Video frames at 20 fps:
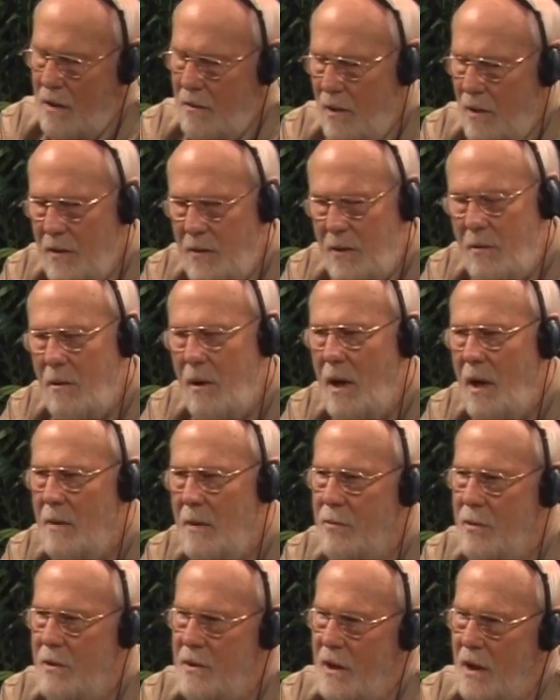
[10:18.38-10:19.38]
them on the
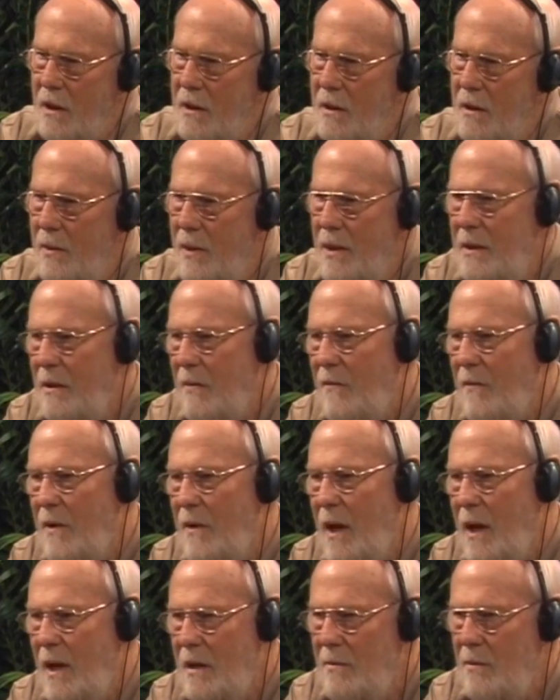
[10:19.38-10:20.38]
ground pretending to be
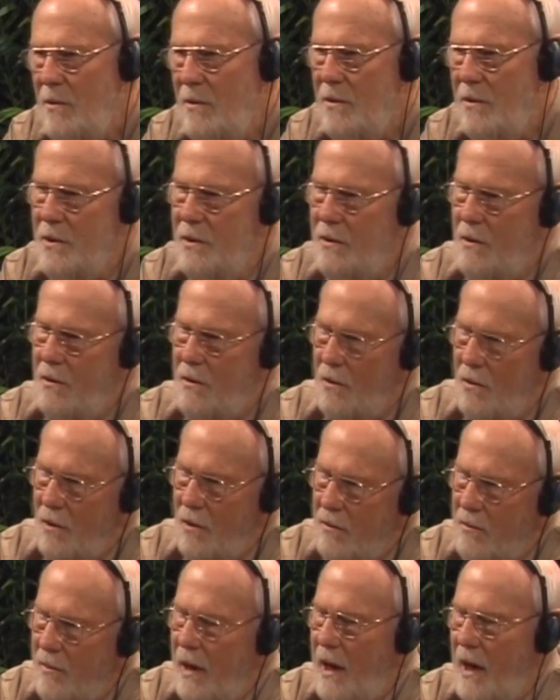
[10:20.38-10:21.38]
different animals, and they're
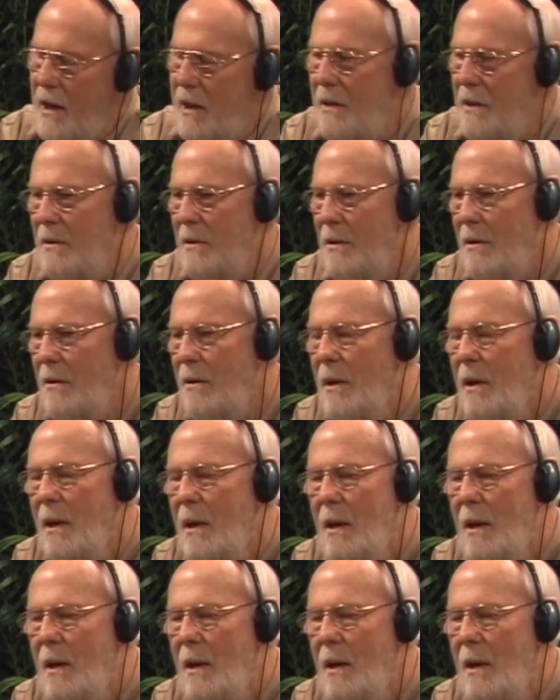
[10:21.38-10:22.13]
going back and they're